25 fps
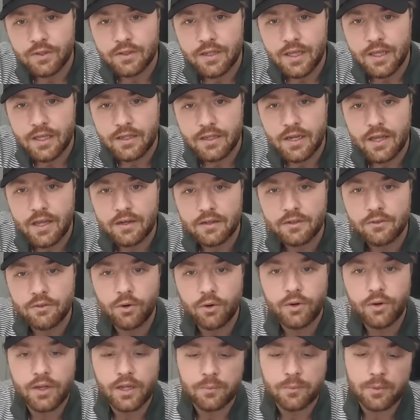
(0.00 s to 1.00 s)
And in
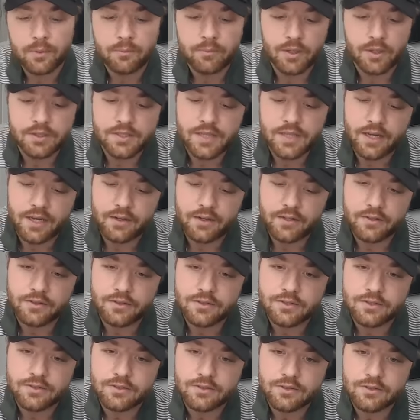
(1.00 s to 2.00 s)
growing up in Bucks County,
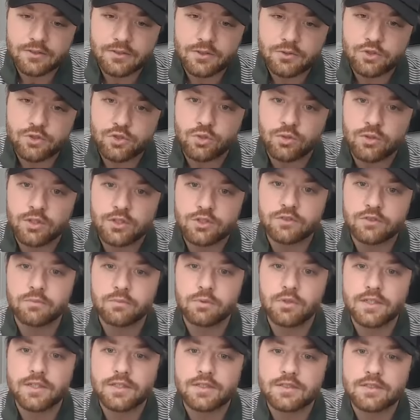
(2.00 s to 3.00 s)
there's no shortage of
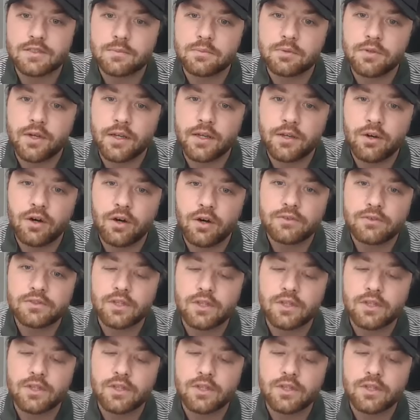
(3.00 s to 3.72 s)
places to play golf.